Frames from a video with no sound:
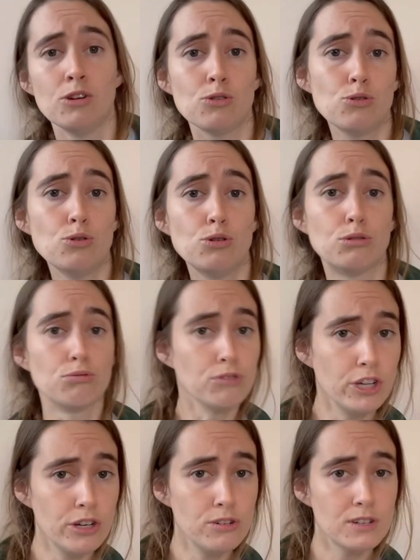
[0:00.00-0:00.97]
cool
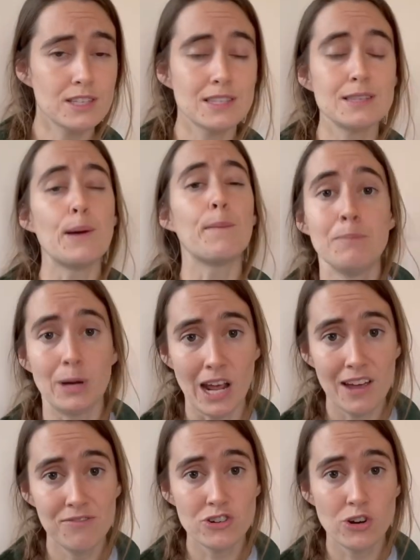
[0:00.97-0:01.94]
roots, but
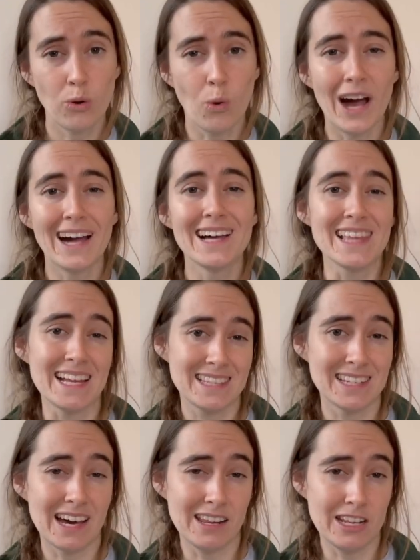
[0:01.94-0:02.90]
after a while that's
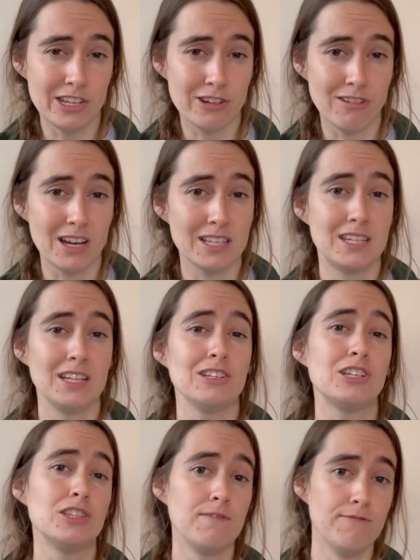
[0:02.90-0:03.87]
not interesting
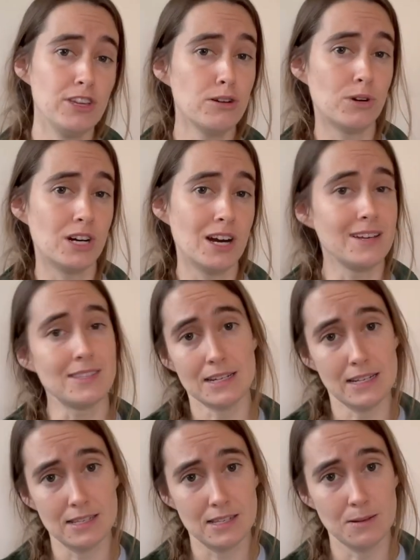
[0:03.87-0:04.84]
to the viewer as it
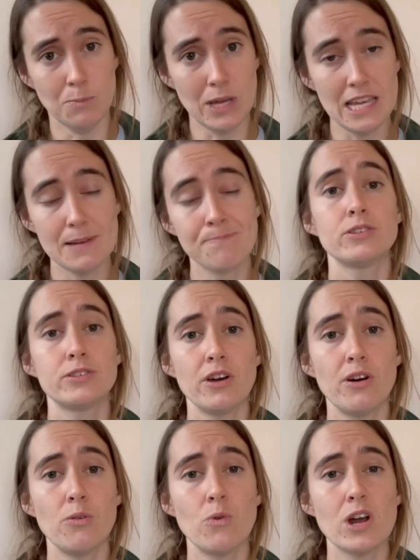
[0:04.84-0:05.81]
is to me.
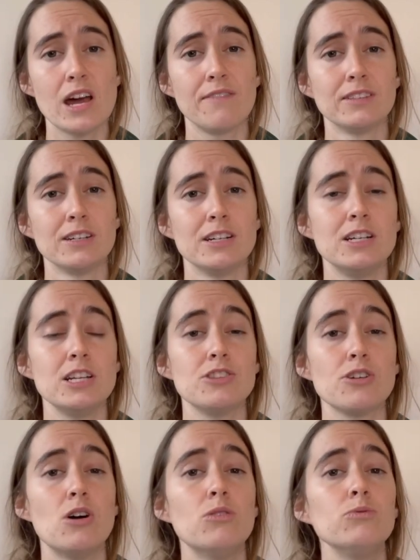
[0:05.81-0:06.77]
So what I've learned is
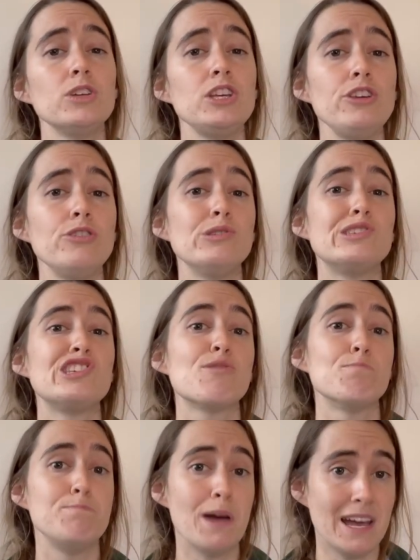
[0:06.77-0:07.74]
only use your
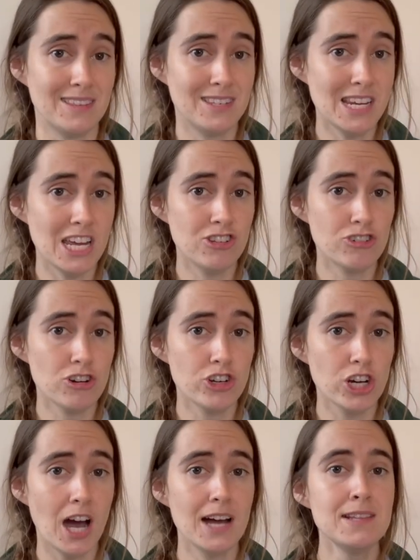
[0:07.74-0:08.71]
best nature
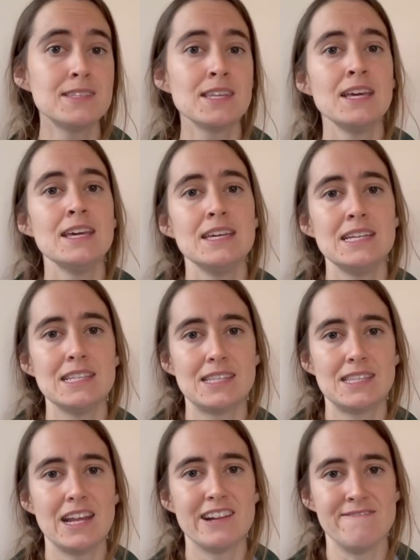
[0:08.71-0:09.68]
shots
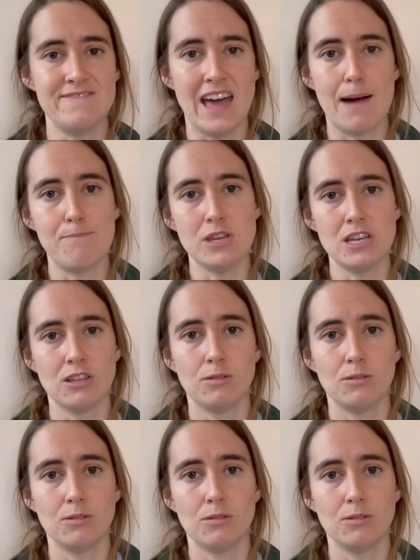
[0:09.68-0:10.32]
instead of that being the